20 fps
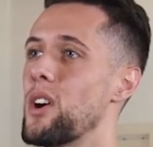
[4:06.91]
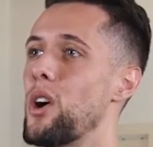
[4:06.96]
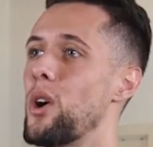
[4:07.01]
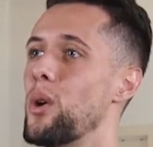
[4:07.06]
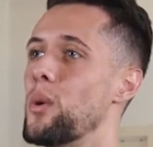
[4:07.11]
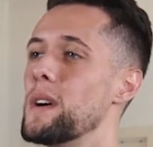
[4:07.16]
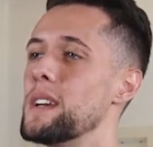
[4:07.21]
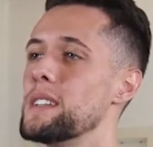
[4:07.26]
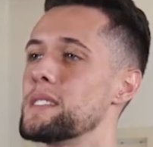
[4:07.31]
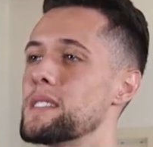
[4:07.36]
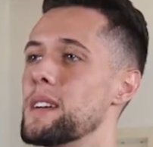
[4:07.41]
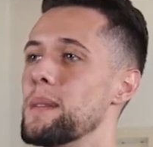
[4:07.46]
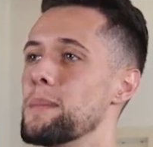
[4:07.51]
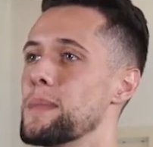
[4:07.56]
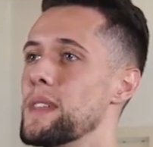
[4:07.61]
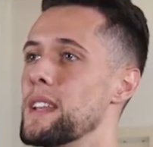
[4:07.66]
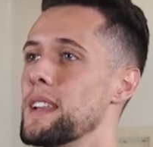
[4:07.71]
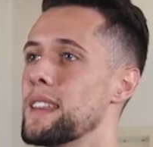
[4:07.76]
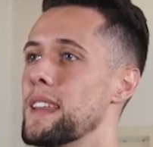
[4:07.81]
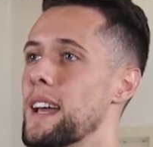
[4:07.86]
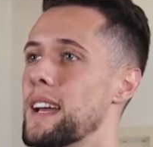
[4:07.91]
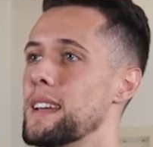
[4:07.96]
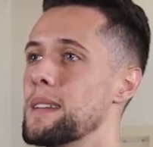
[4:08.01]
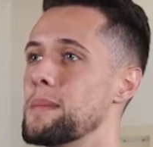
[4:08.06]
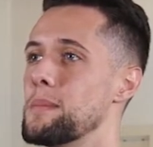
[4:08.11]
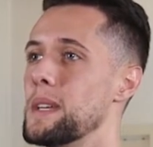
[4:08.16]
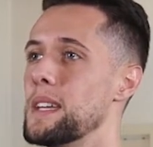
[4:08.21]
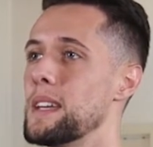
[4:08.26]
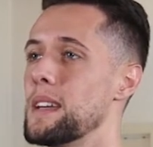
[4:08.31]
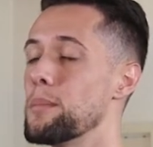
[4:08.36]
always something that
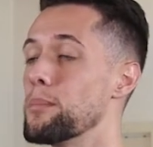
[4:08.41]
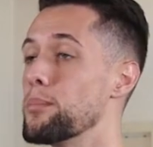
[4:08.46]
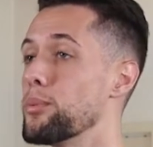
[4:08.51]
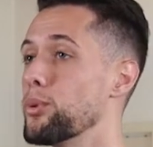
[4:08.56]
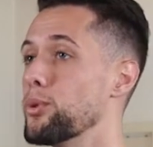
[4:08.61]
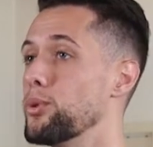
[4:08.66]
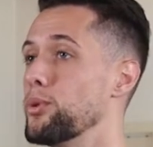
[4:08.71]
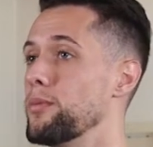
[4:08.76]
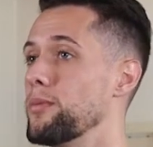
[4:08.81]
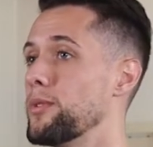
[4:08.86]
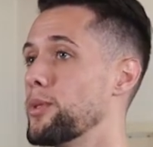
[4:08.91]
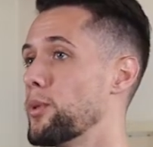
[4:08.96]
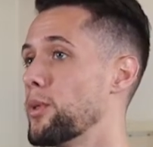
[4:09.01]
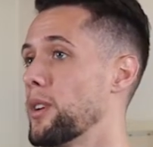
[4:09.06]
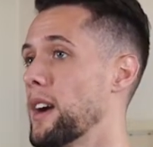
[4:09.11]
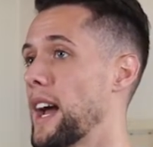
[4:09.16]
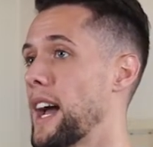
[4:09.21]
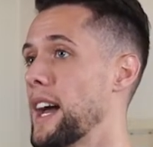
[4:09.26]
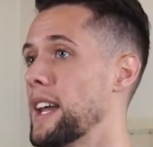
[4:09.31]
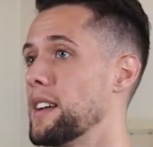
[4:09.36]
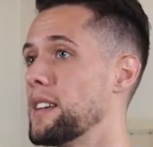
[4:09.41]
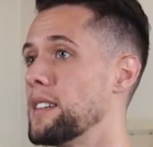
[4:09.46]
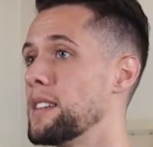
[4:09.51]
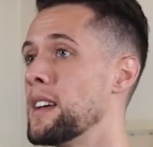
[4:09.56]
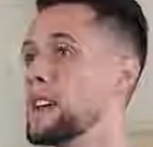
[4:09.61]
could be improved or added.